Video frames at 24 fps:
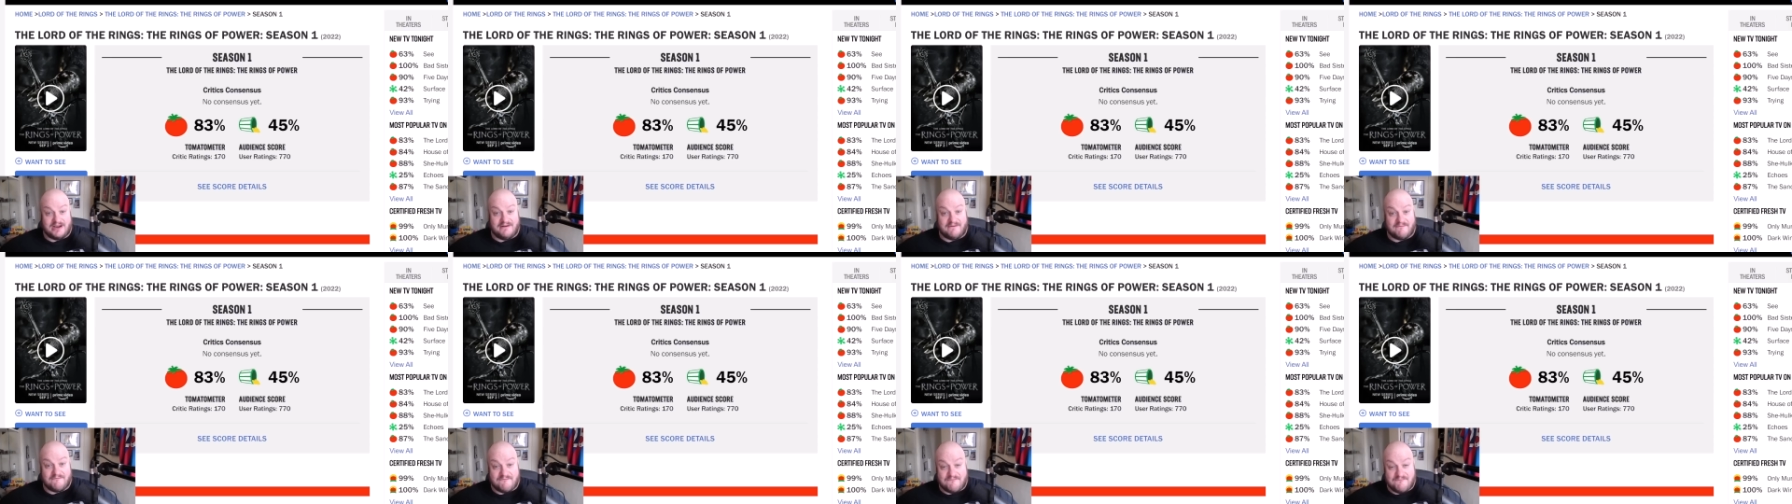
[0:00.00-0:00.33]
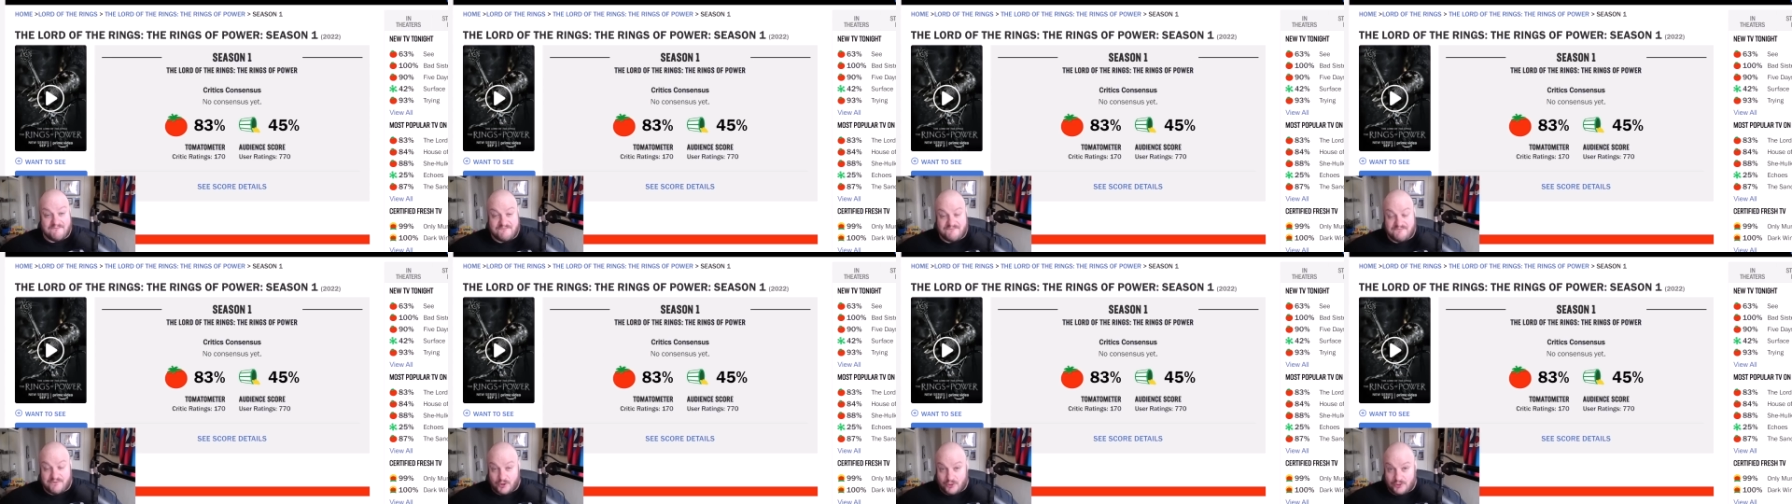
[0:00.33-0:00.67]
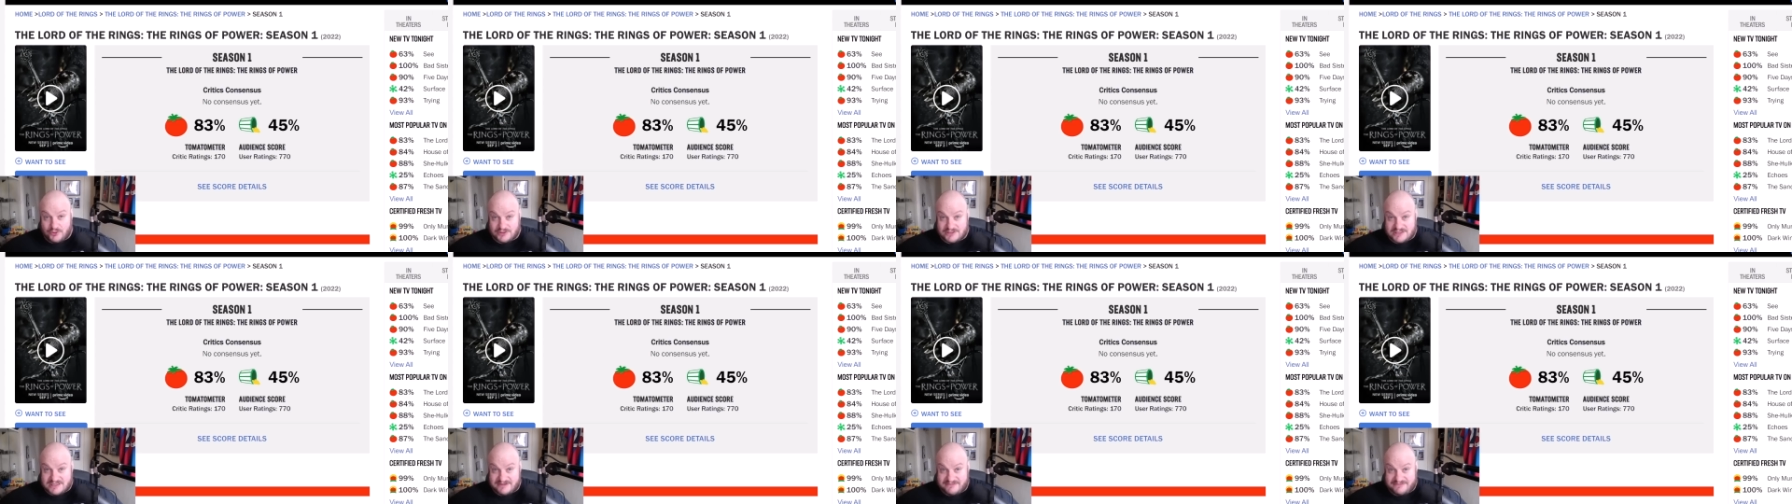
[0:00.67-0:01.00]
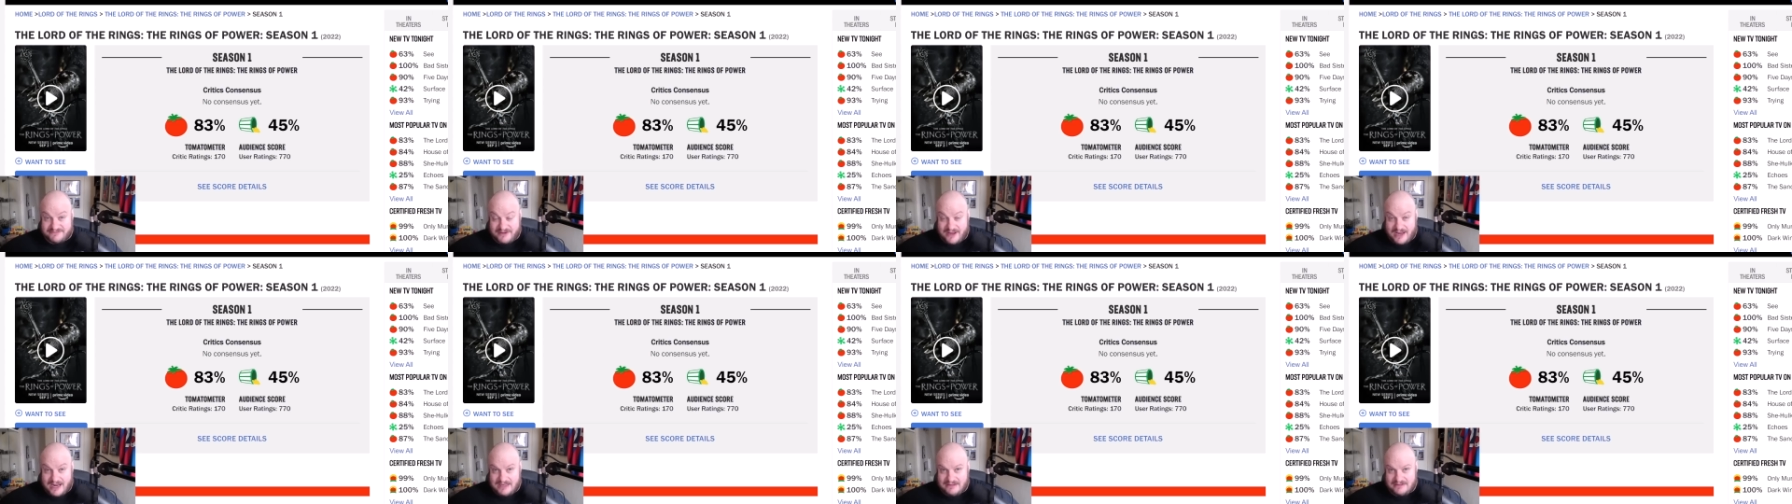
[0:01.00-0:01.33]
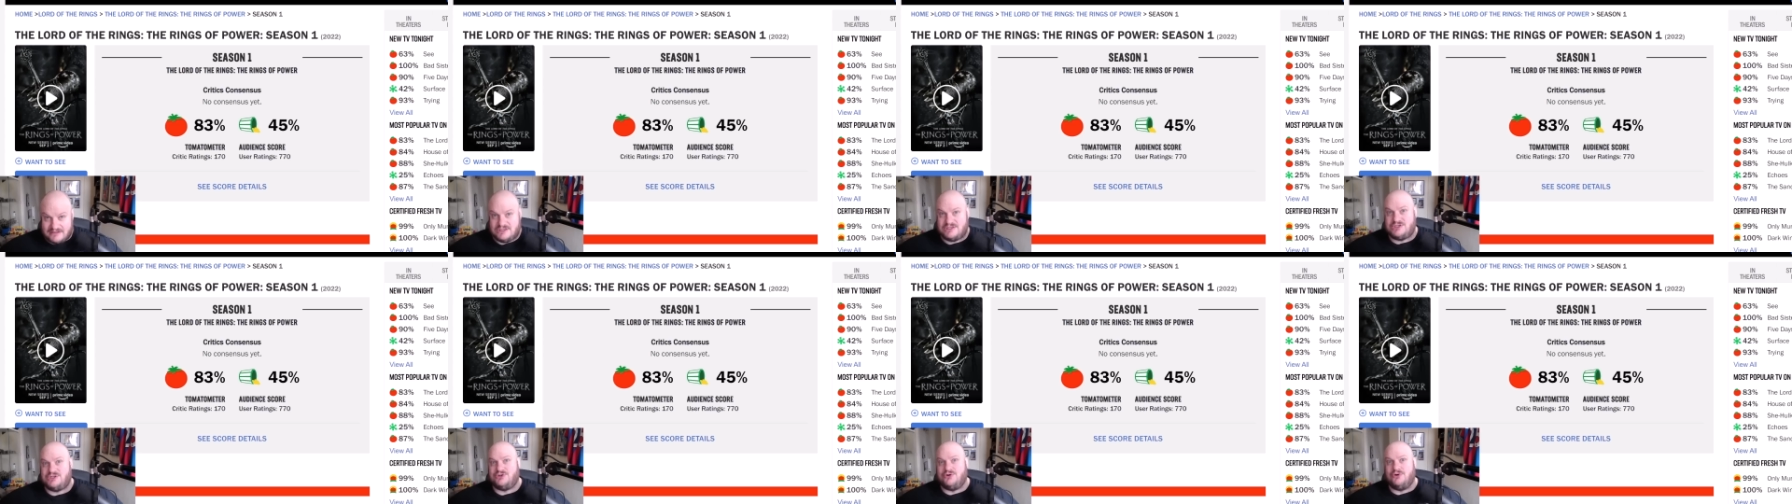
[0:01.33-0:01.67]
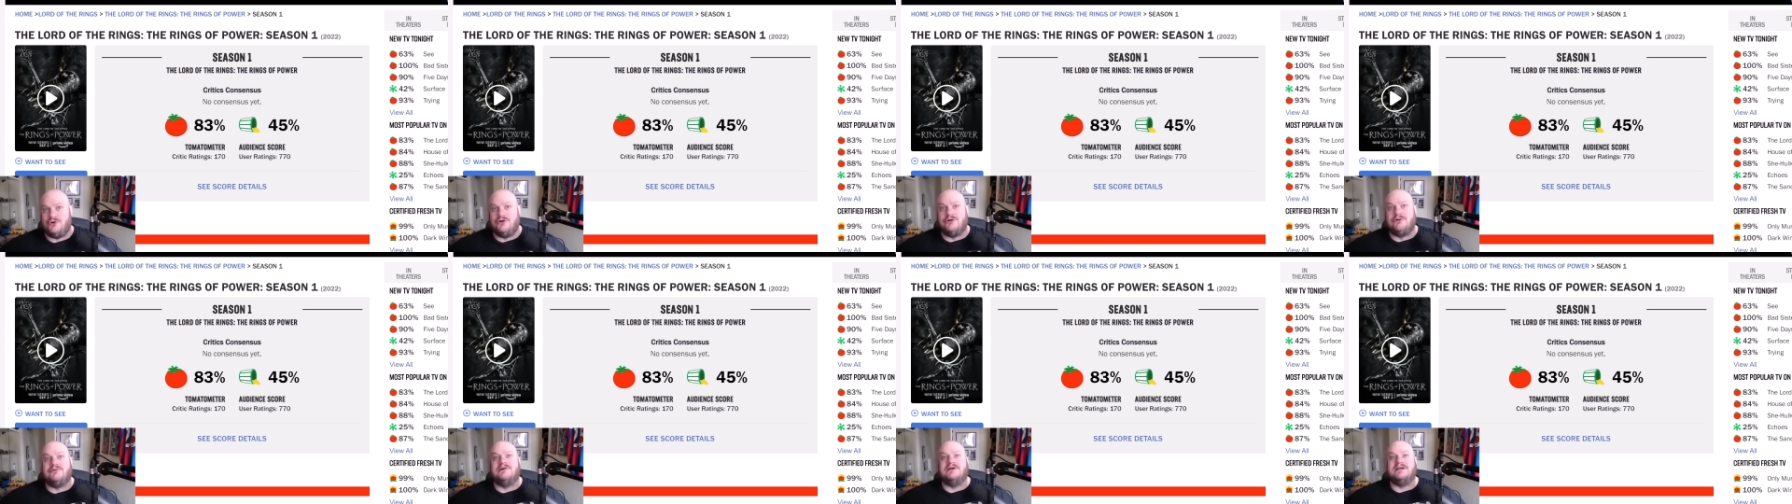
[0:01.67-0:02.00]
and fortify the
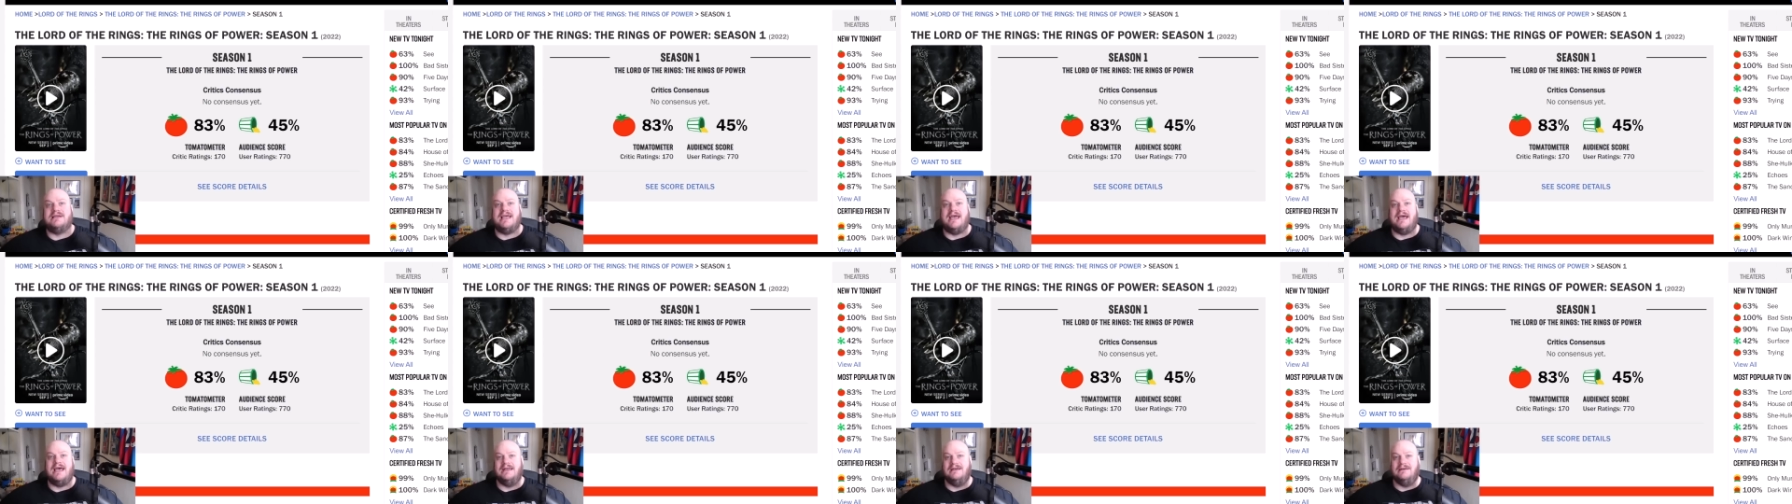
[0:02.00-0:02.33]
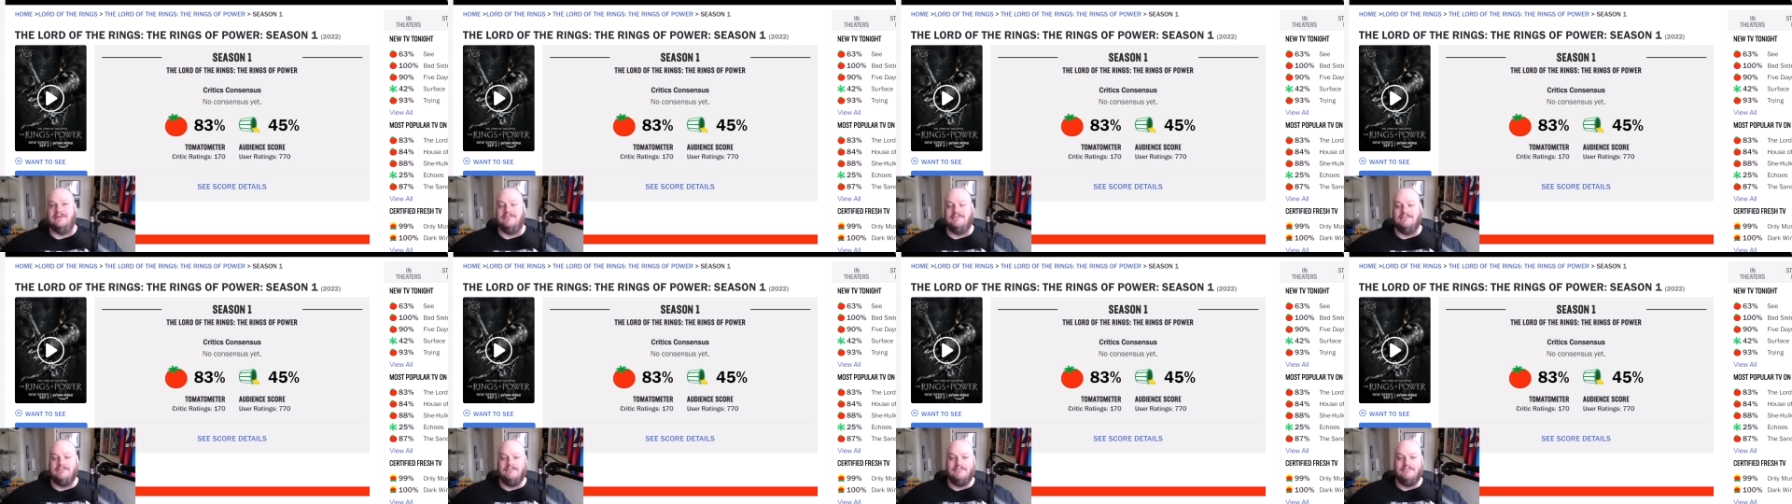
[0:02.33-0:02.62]
score again?